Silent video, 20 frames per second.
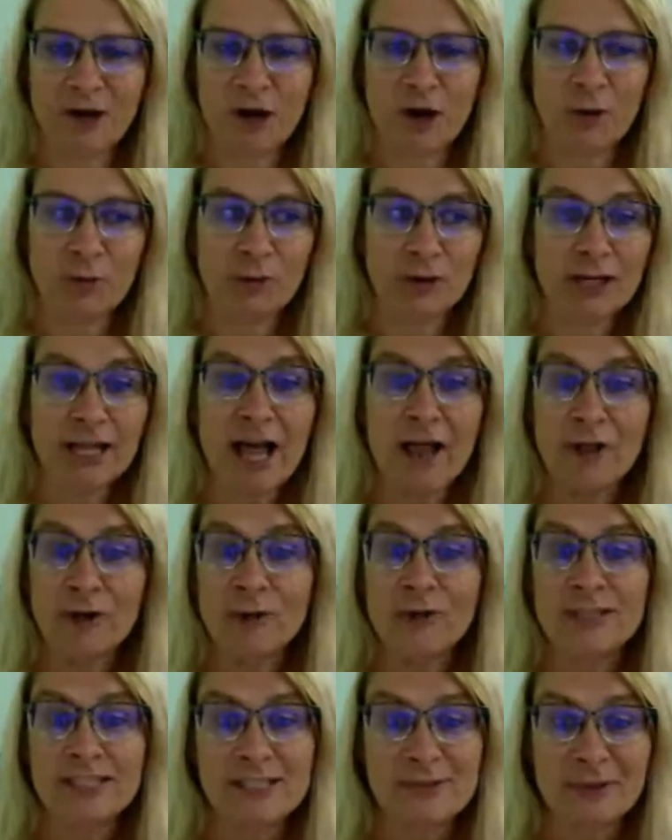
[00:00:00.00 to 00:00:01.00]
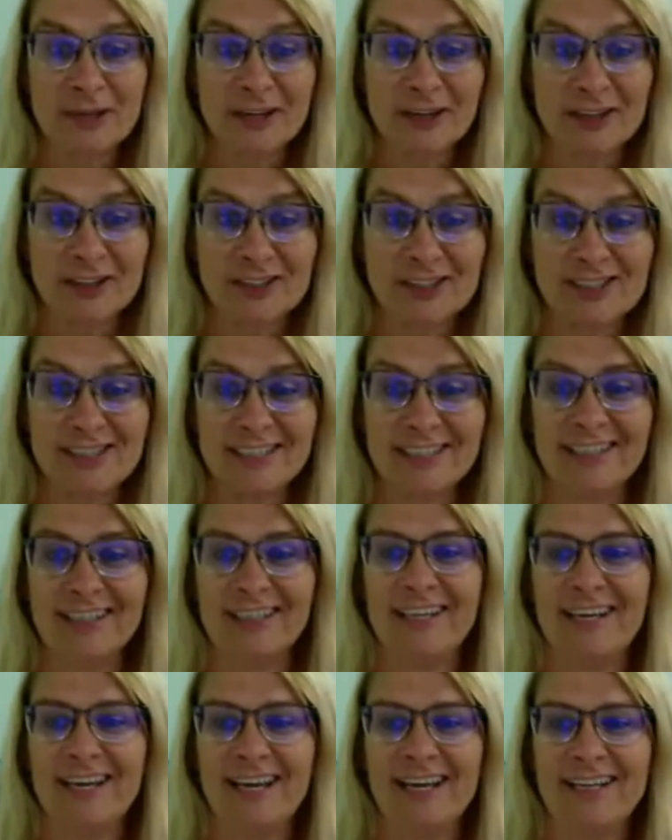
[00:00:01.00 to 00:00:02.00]
are pretty eloquent speakers
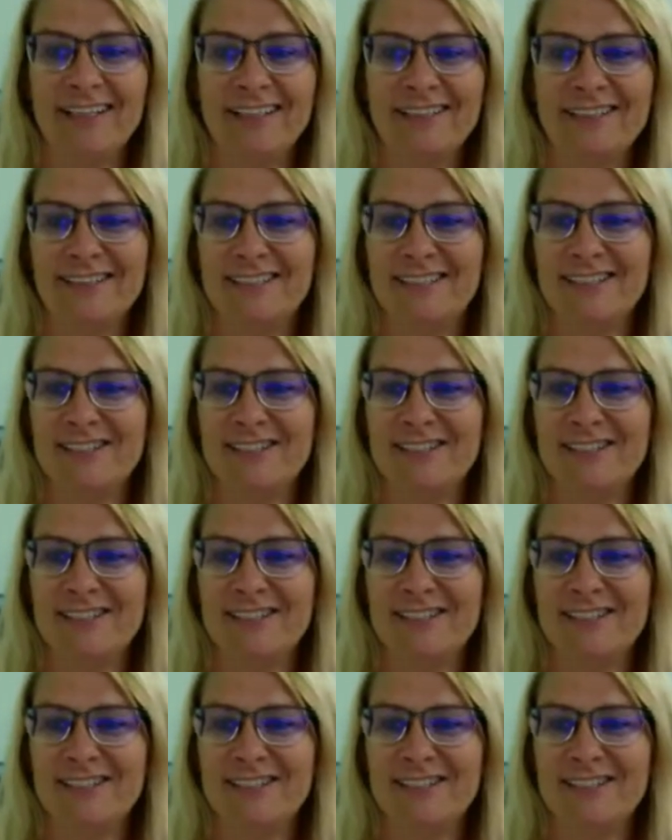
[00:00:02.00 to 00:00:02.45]
and